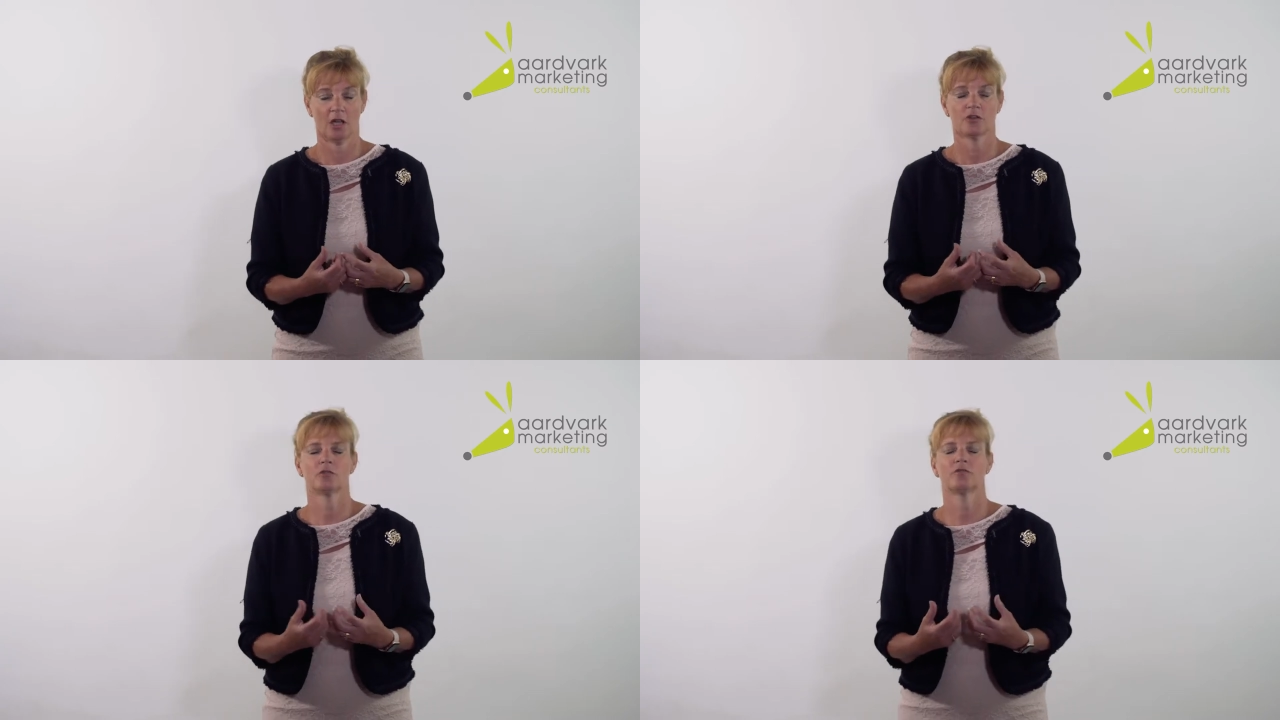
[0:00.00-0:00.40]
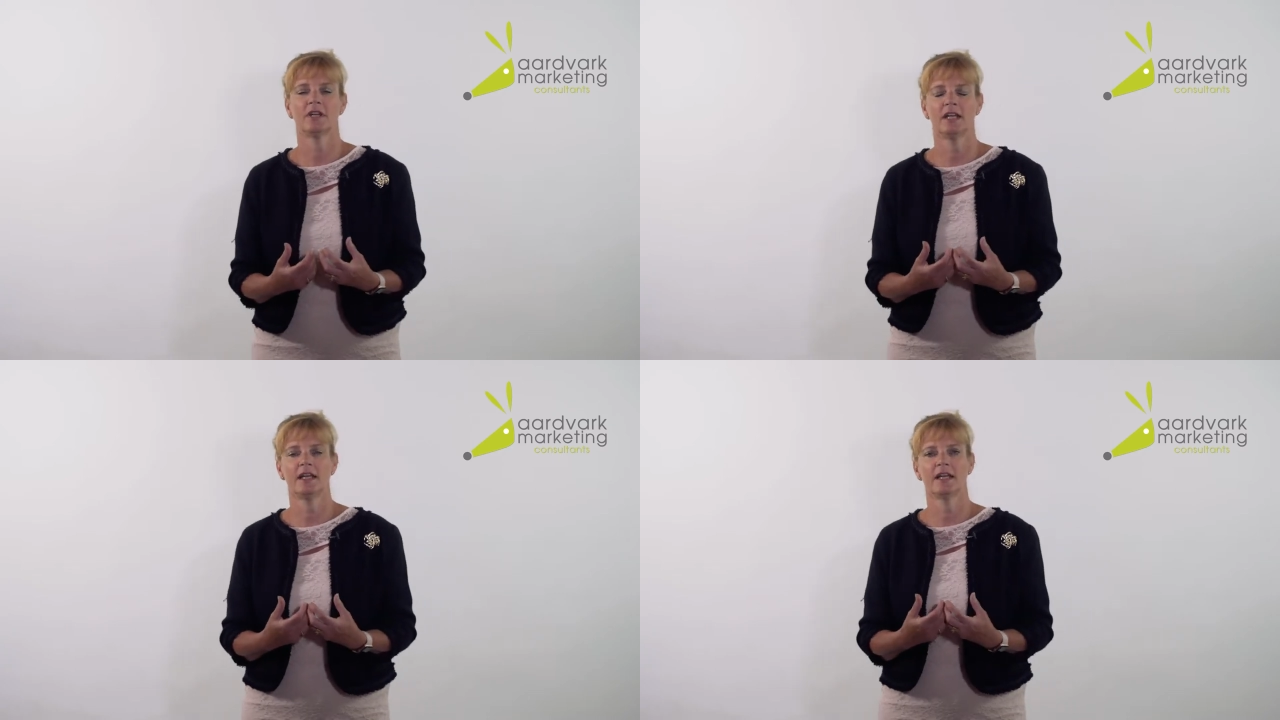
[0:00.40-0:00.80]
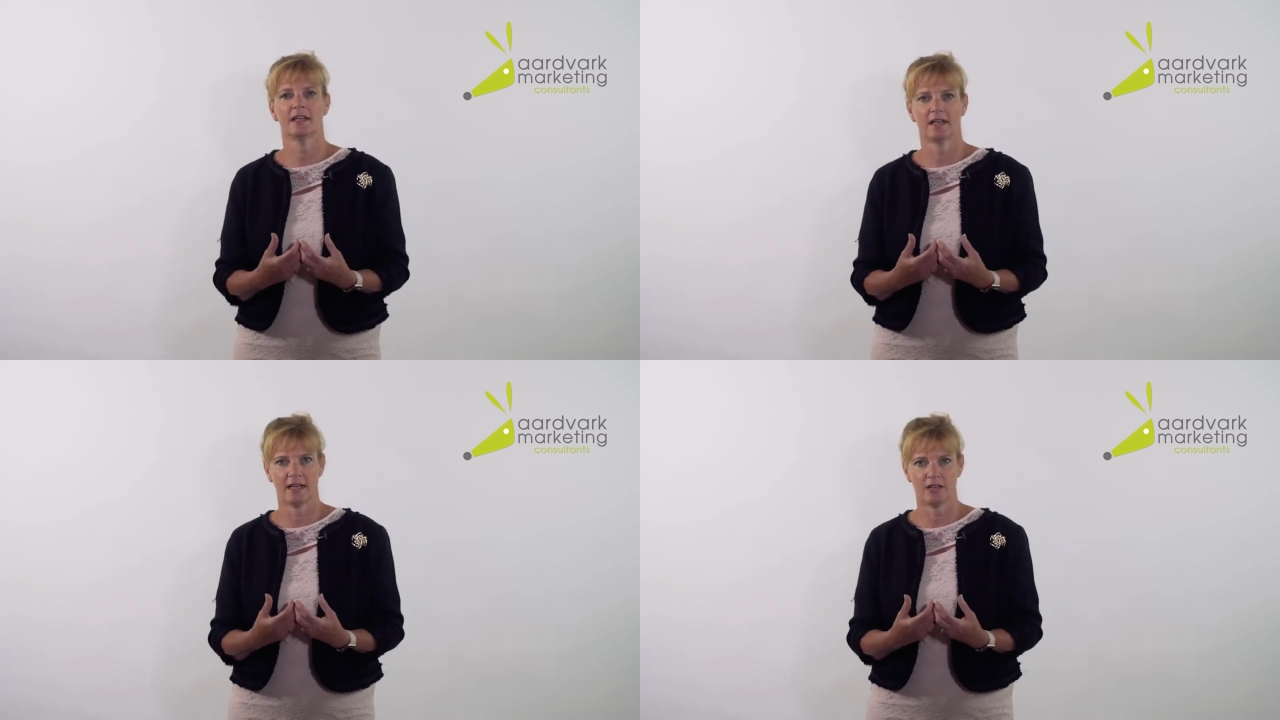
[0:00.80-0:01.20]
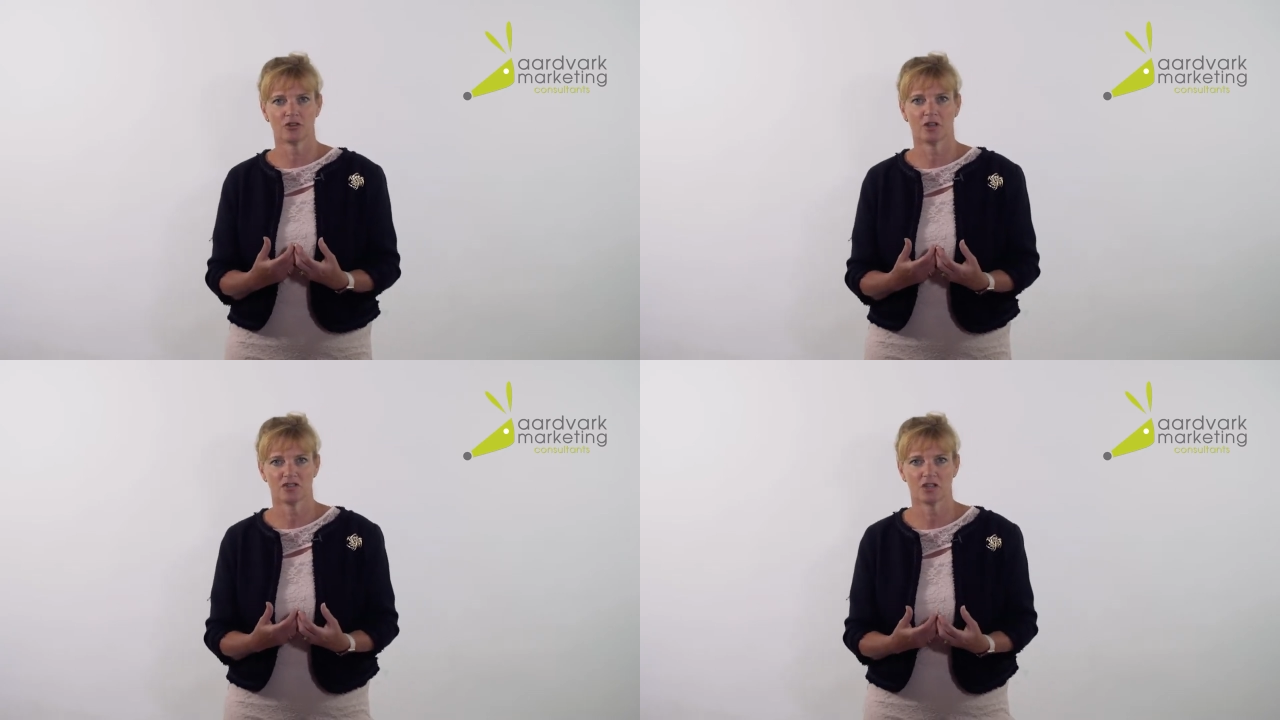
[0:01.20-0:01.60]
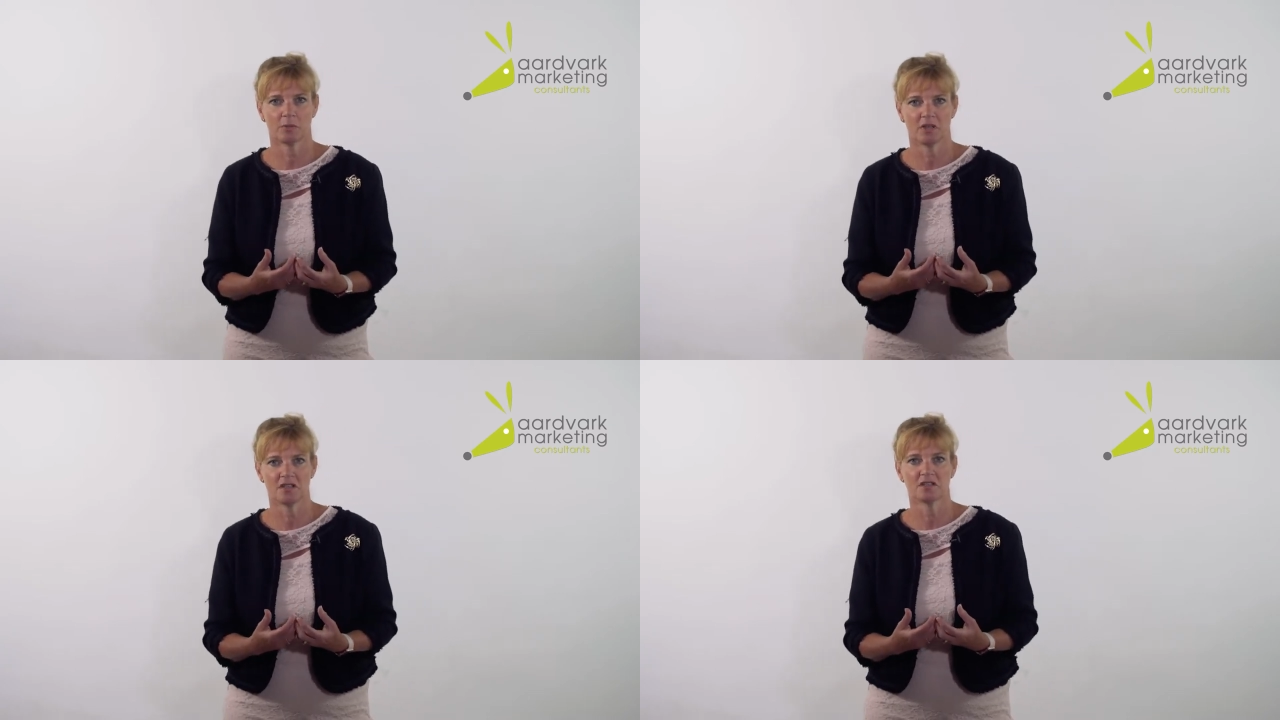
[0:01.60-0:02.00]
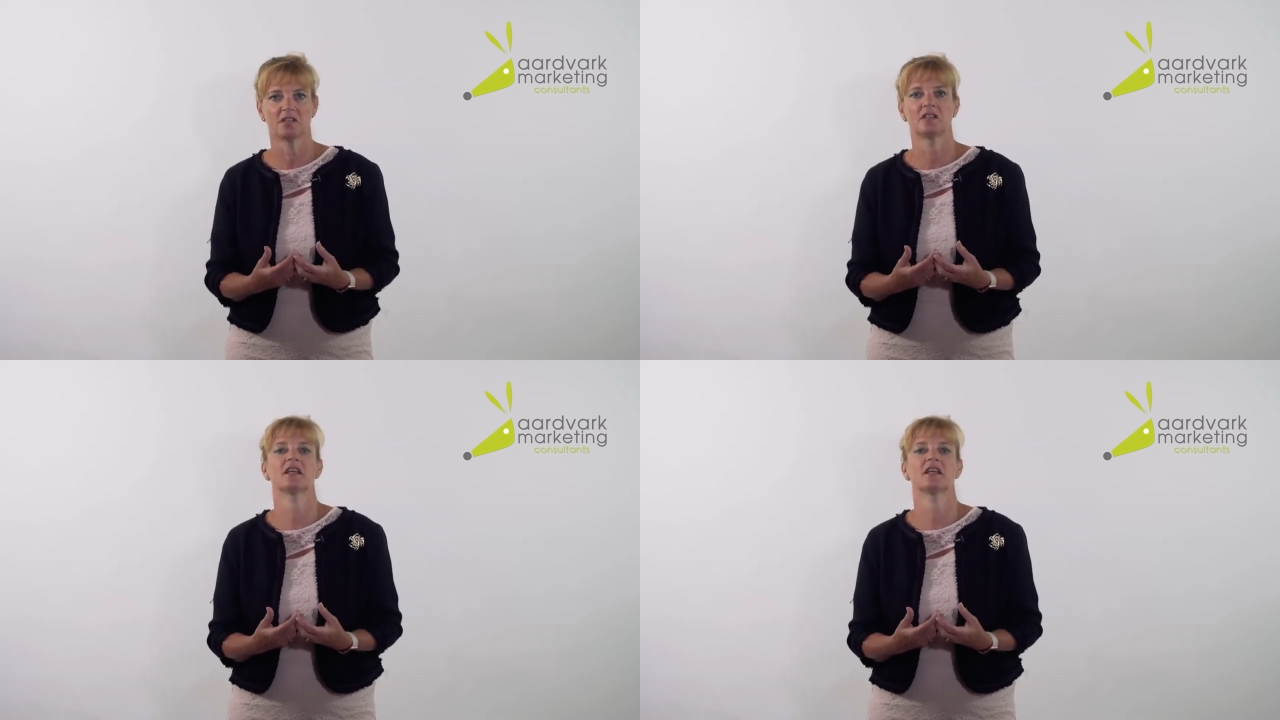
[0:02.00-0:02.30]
To really engage customers and